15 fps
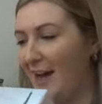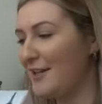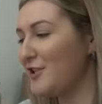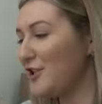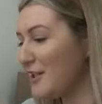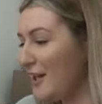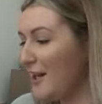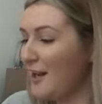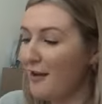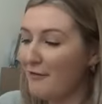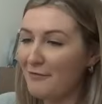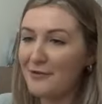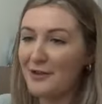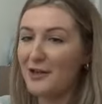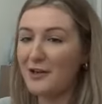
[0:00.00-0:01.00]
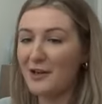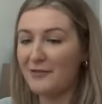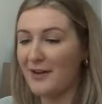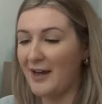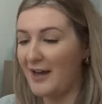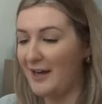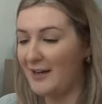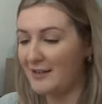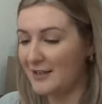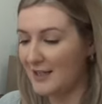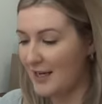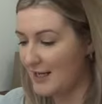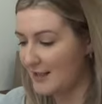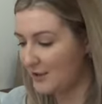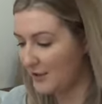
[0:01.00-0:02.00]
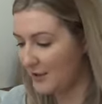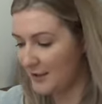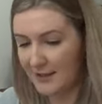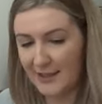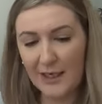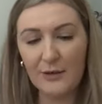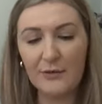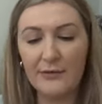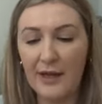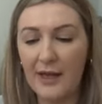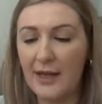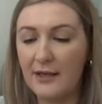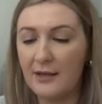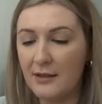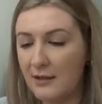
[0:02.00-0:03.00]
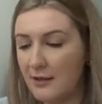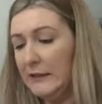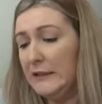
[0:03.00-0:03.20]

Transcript: I just love the look of it. So let's just delve in.